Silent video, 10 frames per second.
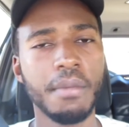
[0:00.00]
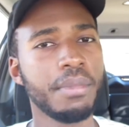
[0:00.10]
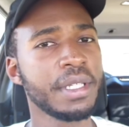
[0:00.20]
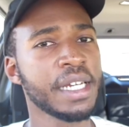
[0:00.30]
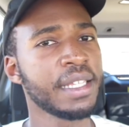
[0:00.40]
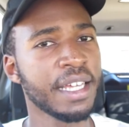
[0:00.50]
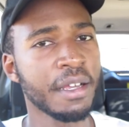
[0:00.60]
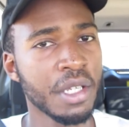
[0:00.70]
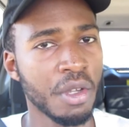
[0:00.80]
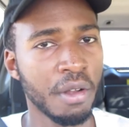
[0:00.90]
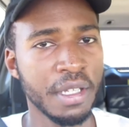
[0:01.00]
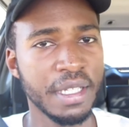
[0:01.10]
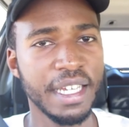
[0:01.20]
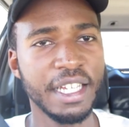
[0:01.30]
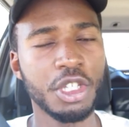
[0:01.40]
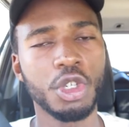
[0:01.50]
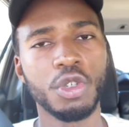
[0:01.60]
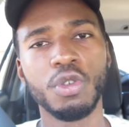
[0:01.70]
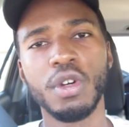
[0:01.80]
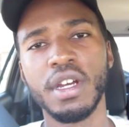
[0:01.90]
Put aside $1,000
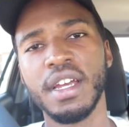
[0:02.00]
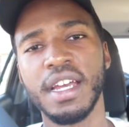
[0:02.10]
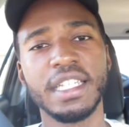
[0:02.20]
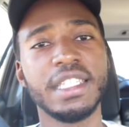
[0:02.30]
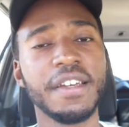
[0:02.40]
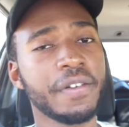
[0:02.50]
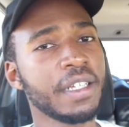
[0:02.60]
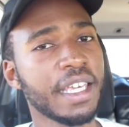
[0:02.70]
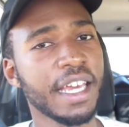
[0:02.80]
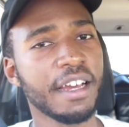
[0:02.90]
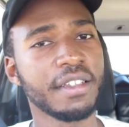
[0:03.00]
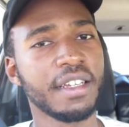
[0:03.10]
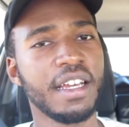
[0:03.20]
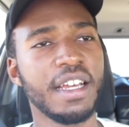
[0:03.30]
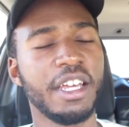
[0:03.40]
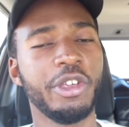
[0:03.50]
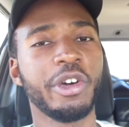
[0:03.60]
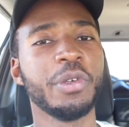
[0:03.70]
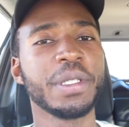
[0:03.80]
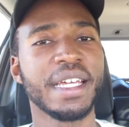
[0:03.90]
into a different account, and you're
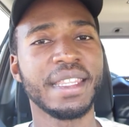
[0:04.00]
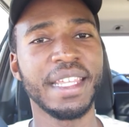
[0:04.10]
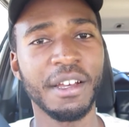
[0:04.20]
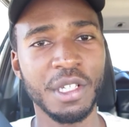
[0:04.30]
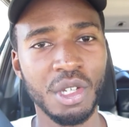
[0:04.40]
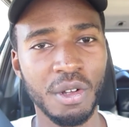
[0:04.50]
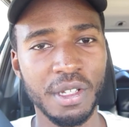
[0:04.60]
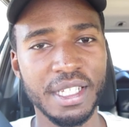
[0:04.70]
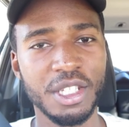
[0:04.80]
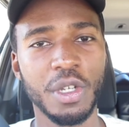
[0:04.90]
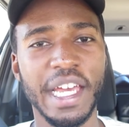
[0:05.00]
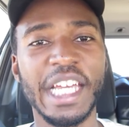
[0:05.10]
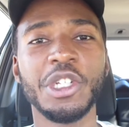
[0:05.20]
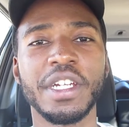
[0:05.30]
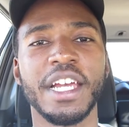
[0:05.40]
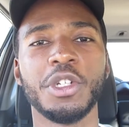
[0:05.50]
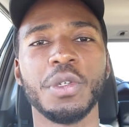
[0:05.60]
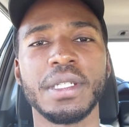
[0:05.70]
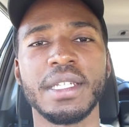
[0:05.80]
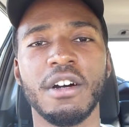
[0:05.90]
going to use that $1,000 to educate
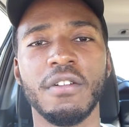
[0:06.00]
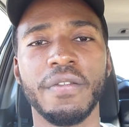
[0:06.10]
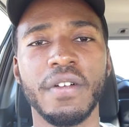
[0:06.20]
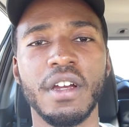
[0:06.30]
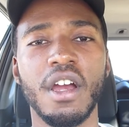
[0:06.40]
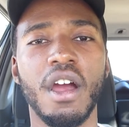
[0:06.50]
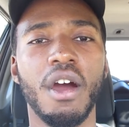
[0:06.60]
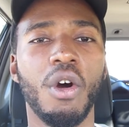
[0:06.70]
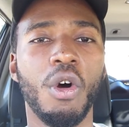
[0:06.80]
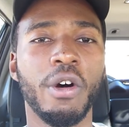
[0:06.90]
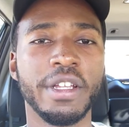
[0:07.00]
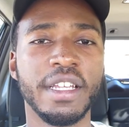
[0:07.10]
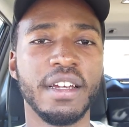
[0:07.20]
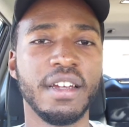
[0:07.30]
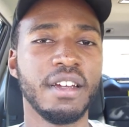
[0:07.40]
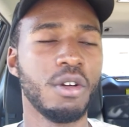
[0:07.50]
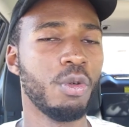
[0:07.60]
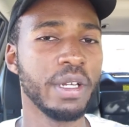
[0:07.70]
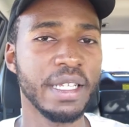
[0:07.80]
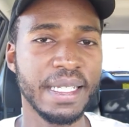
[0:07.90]
yourself on
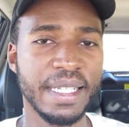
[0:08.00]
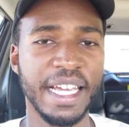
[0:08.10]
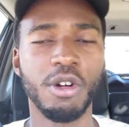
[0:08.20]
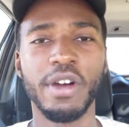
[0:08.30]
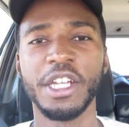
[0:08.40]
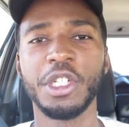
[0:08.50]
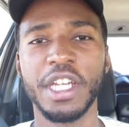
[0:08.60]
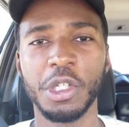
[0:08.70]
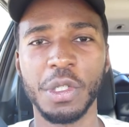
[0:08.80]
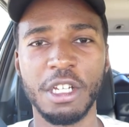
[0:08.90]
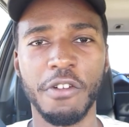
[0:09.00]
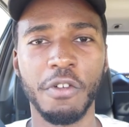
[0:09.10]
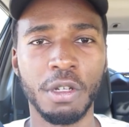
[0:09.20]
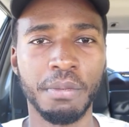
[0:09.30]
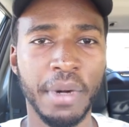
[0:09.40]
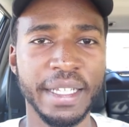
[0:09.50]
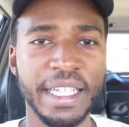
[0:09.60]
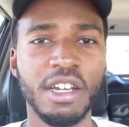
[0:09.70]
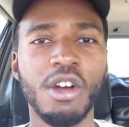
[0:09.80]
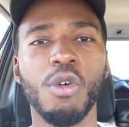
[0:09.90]
real estate, or educate yourself on
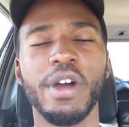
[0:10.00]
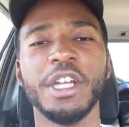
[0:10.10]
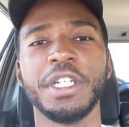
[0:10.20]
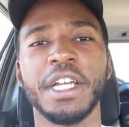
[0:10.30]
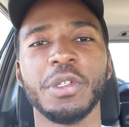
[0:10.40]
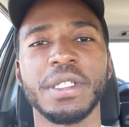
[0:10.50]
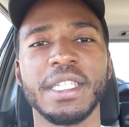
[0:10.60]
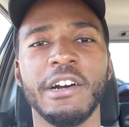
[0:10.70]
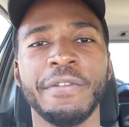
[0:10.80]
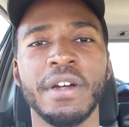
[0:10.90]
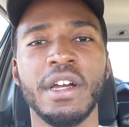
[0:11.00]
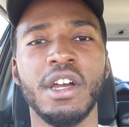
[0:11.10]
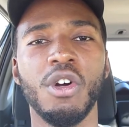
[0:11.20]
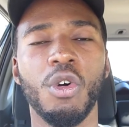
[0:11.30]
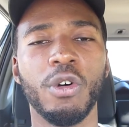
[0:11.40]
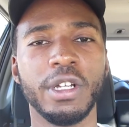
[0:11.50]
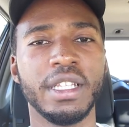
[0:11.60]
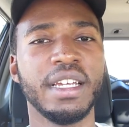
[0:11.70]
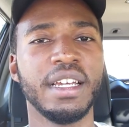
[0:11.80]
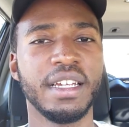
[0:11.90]
money, or educate yourself
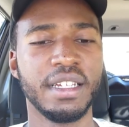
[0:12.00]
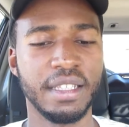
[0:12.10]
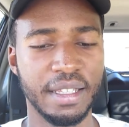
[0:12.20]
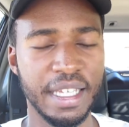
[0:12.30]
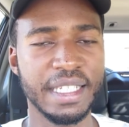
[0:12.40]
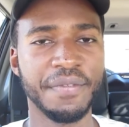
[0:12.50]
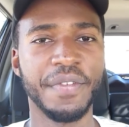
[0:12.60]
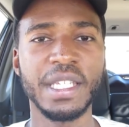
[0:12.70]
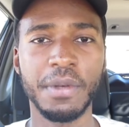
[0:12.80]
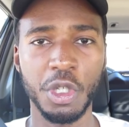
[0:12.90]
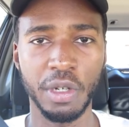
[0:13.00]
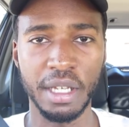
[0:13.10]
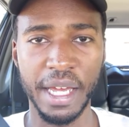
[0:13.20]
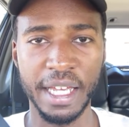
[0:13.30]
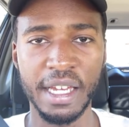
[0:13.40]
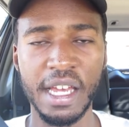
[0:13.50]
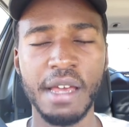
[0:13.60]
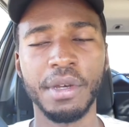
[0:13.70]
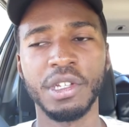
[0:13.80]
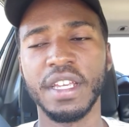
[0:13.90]
on these investments you want to make.
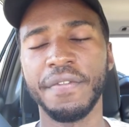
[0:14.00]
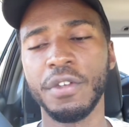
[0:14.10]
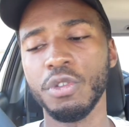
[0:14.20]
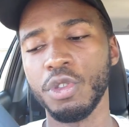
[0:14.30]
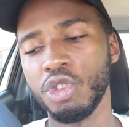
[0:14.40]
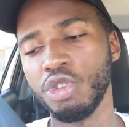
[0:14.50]
Because if you